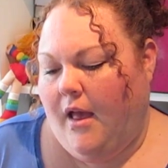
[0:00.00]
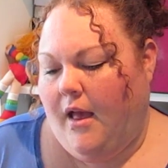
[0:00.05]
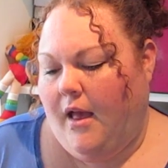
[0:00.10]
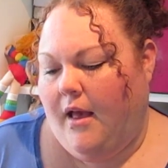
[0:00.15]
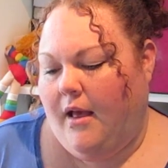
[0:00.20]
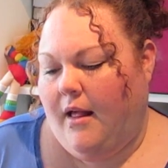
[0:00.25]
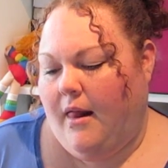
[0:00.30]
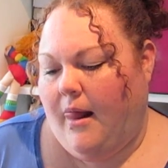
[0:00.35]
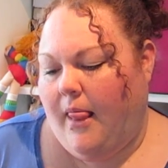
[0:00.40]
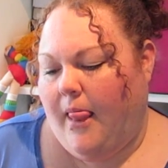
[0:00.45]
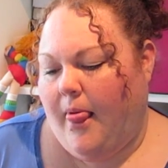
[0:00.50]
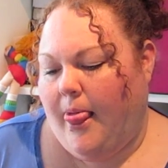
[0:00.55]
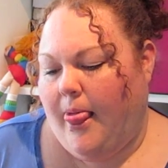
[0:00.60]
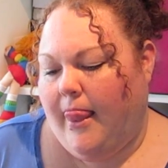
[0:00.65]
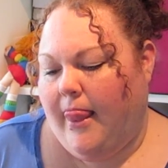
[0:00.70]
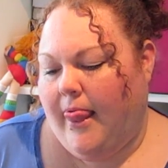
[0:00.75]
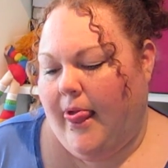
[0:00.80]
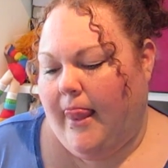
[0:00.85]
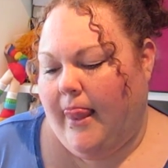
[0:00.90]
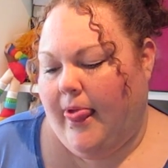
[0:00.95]

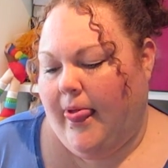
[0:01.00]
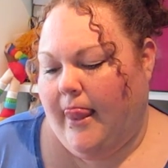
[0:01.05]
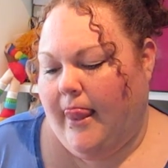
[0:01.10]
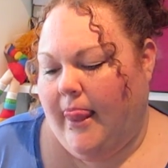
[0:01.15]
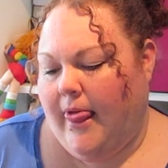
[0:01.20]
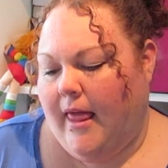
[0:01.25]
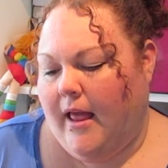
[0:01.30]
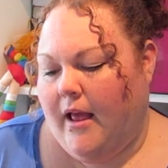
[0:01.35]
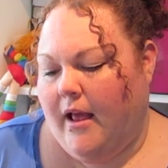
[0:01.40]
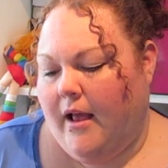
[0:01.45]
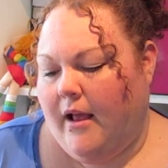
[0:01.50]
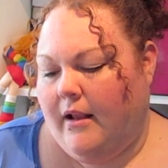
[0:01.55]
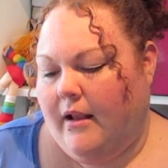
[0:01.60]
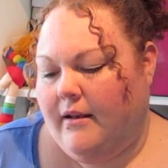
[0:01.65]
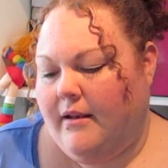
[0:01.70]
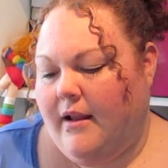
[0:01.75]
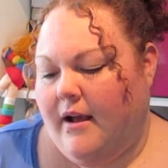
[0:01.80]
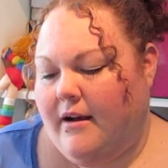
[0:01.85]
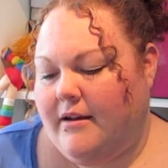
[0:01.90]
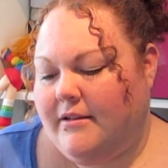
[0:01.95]
The
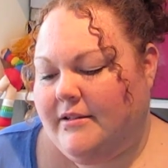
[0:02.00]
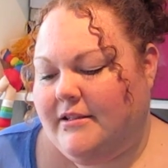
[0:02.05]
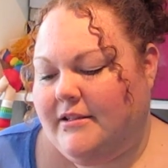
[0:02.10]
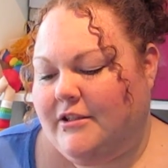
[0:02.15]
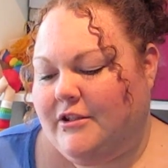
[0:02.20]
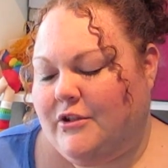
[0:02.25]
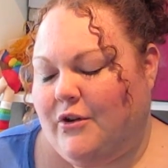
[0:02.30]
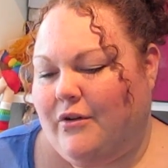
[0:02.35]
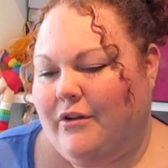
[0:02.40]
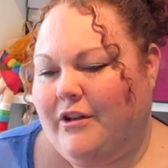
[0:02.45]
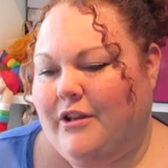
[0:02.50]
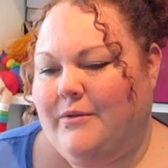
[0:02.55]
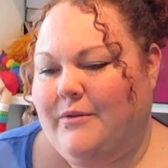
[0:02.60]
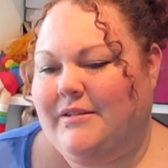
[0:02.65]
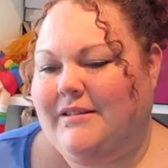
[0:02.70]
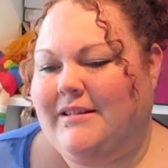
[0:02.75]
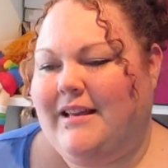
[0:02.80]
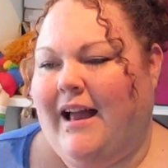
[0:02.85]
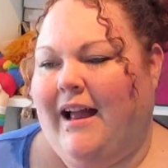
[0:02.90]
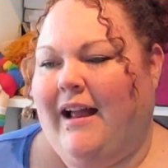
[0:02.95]
last song you
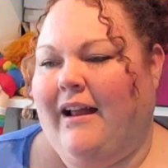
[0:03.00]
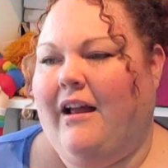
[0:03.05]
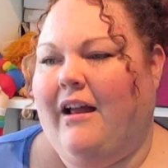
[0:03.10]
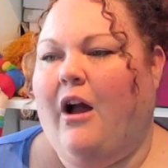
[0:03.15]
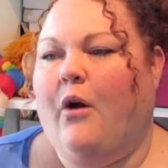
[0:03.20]
sang.